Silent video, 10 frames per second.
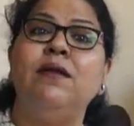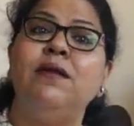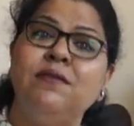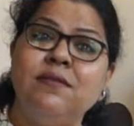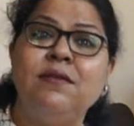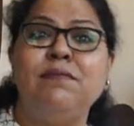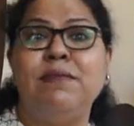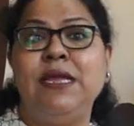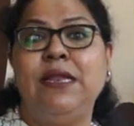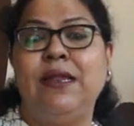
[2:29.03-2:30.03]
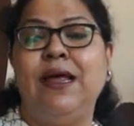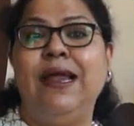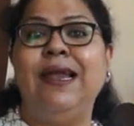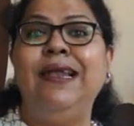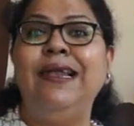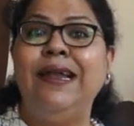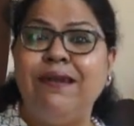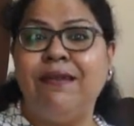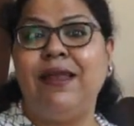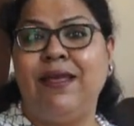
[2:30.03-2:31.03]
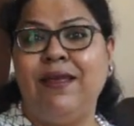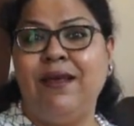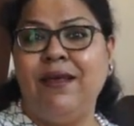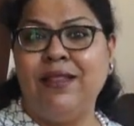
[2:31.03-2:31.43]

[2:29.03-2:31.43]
doesn't mean literally